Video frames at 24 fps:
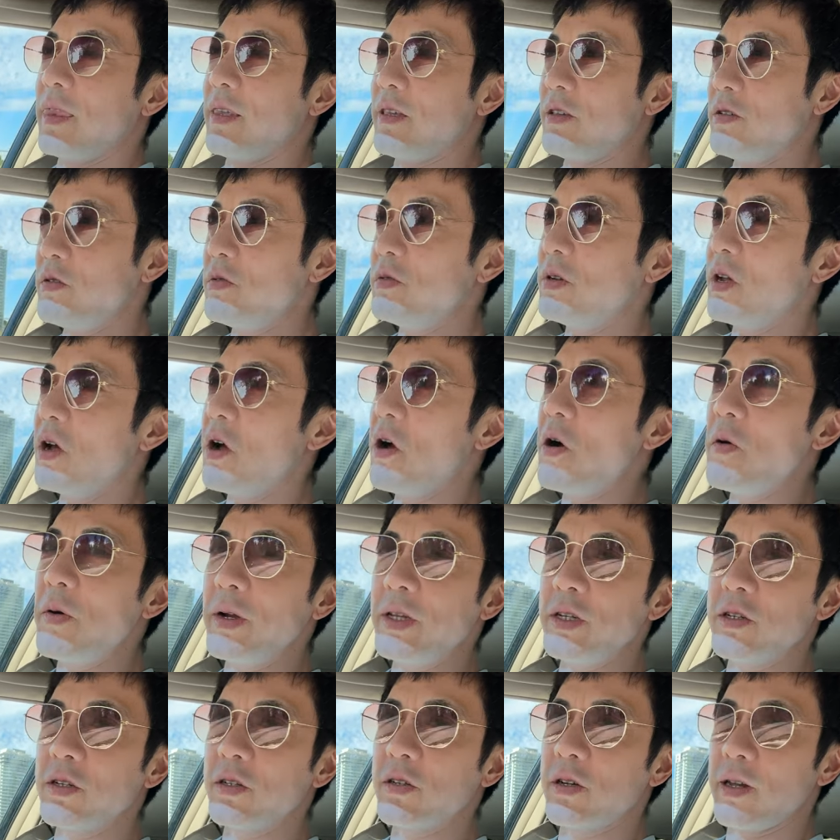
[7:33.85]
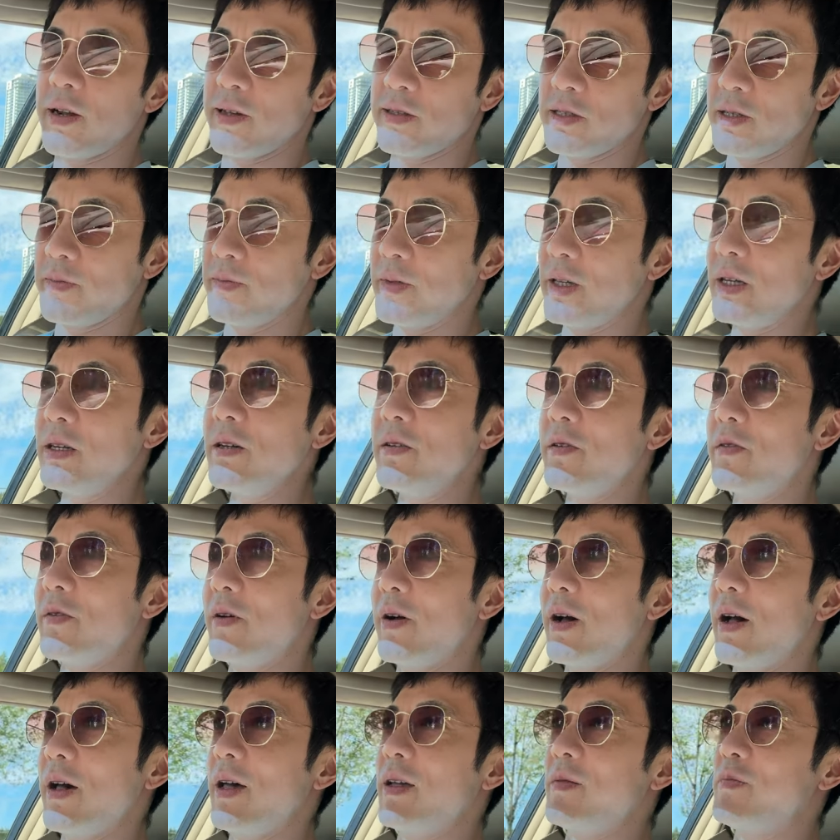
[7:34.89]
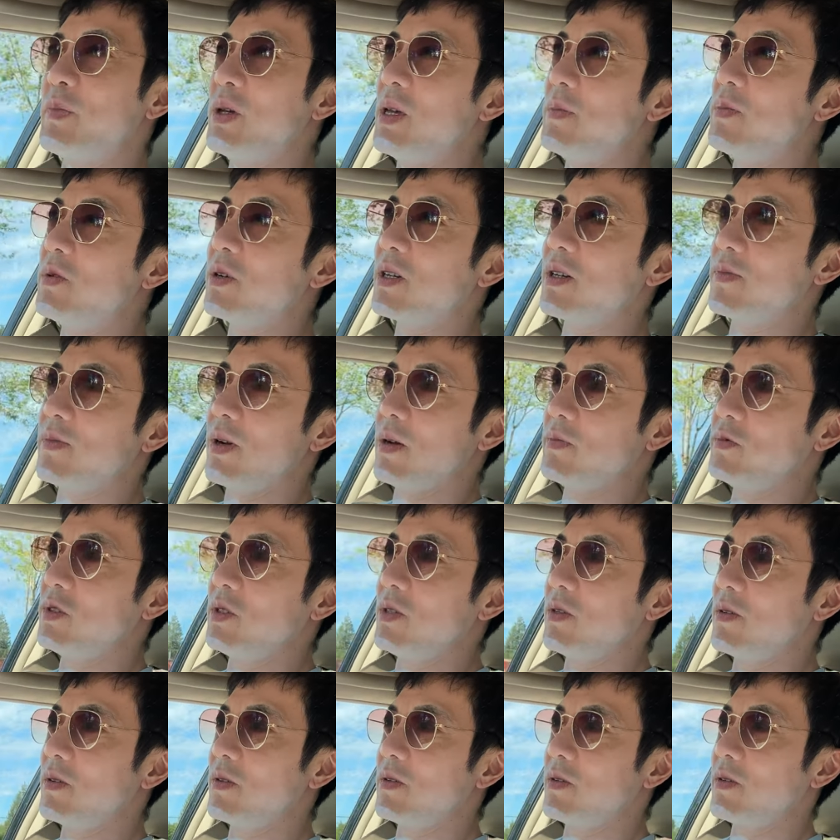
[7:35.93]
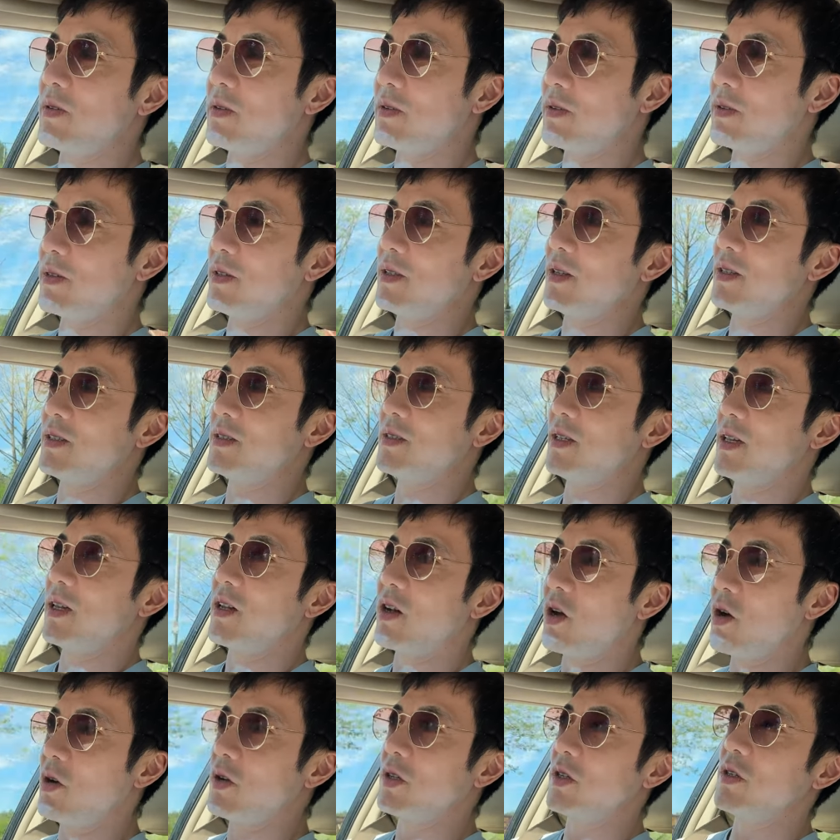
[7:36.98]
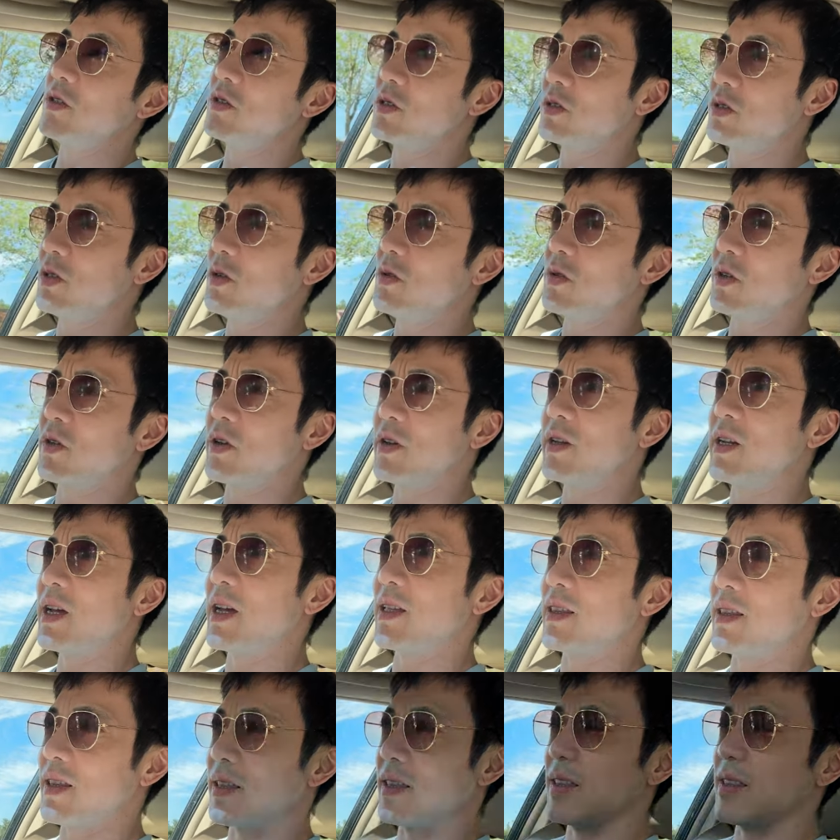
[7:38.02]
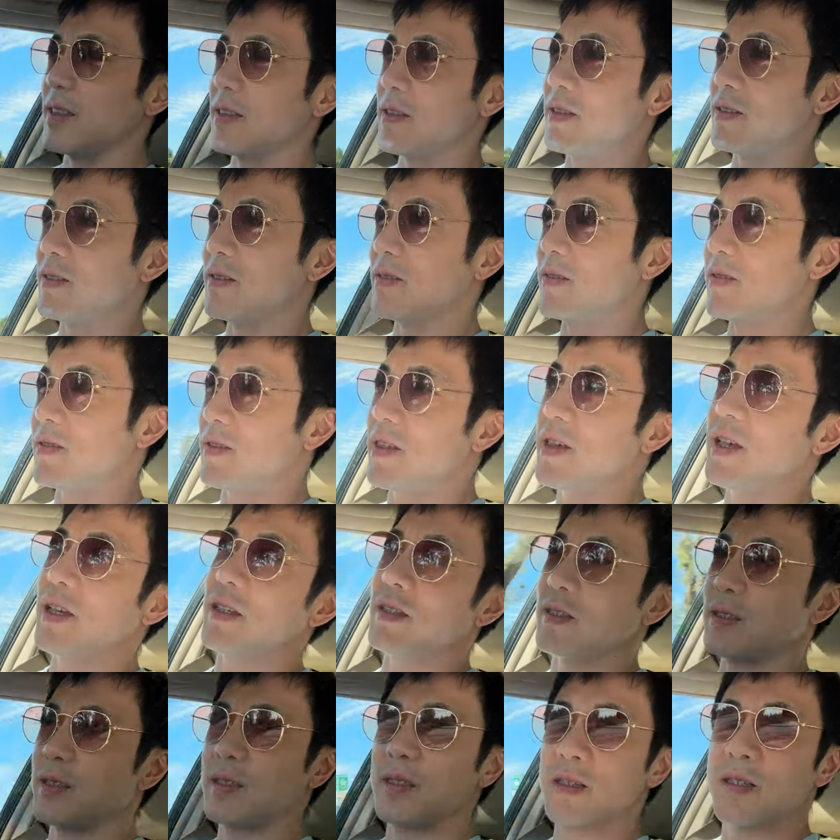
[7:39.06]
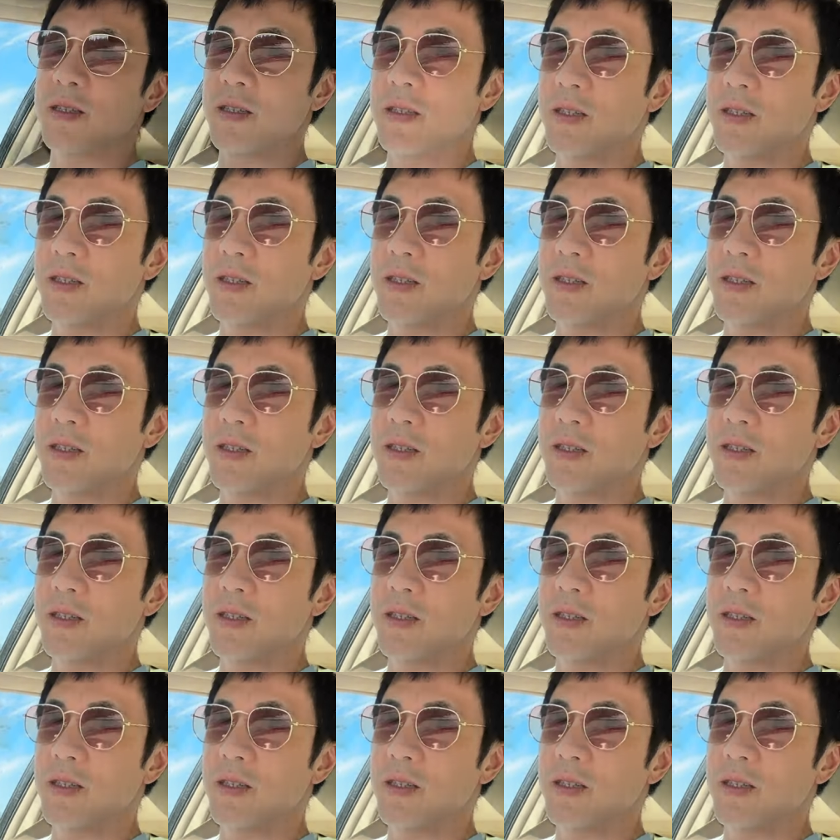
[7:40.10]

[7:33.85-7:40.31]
You know when you're good at something when people come up to you and say, oh, you're so good at this,